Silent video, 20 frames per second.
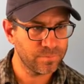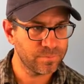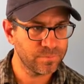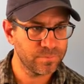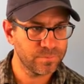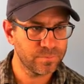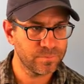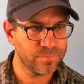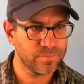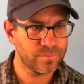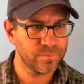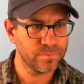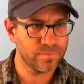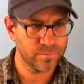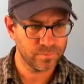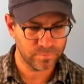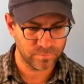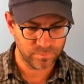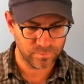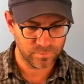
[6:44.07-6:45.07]

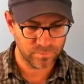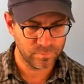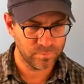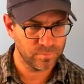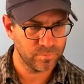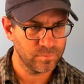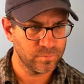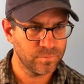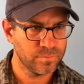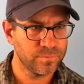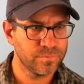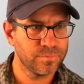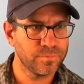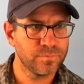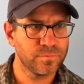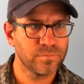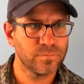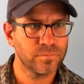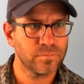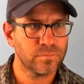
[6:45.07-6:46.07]

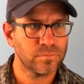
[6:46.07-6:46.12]
[no speech]